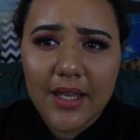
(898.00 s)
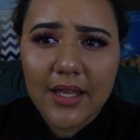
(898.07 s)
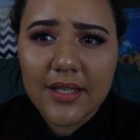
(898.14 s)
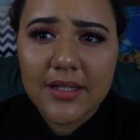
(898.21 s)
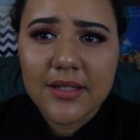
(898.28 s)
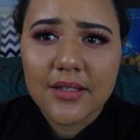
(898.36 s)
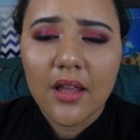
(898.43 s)

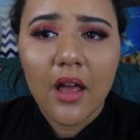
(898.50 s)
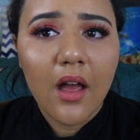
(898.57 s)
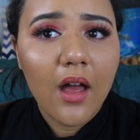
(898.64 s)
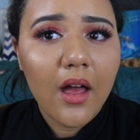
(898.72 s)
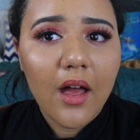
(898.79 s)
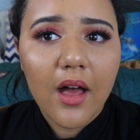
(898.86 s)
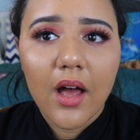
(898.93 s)
this.
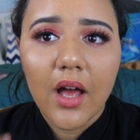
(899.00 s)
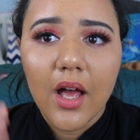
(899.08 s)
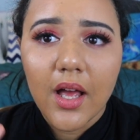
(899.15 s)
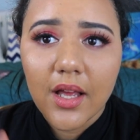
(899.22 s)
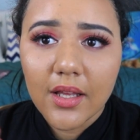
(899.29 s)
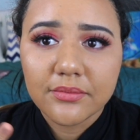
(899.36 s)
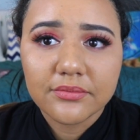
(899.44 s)

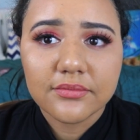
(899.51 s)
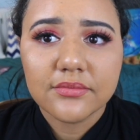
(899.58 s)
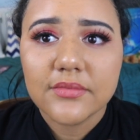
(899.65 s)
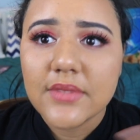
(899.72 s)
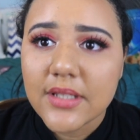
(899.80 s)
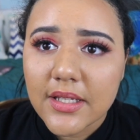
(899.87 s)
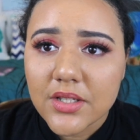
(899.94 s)

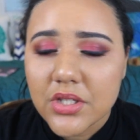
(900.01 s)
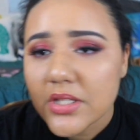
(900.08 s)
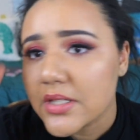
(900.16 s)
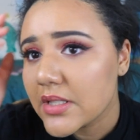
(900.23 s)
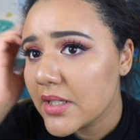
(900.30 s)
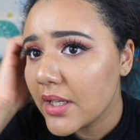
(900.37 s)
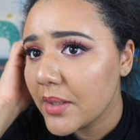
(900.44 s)
See, it's
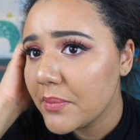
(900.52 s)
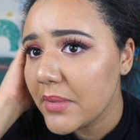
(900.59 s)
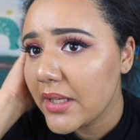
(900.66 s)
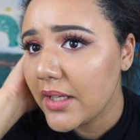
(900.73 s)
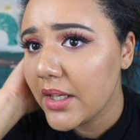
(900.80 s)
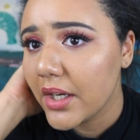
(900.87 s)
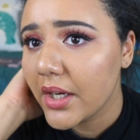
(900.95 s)
just
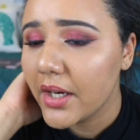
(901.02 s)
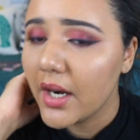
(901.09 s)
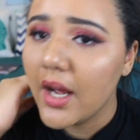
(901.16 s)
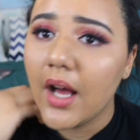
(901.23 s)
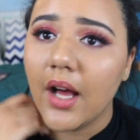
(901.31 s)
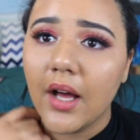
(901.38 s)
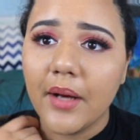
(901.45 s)
me here.
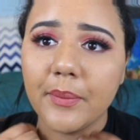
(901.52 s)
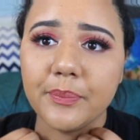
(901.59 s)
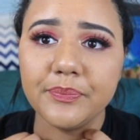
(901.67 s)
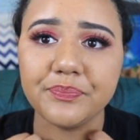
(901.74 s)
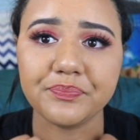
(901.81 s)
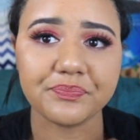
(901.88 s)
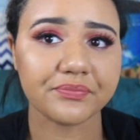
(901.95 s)

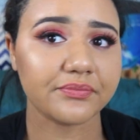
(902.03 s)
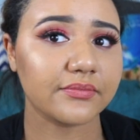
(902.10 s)
I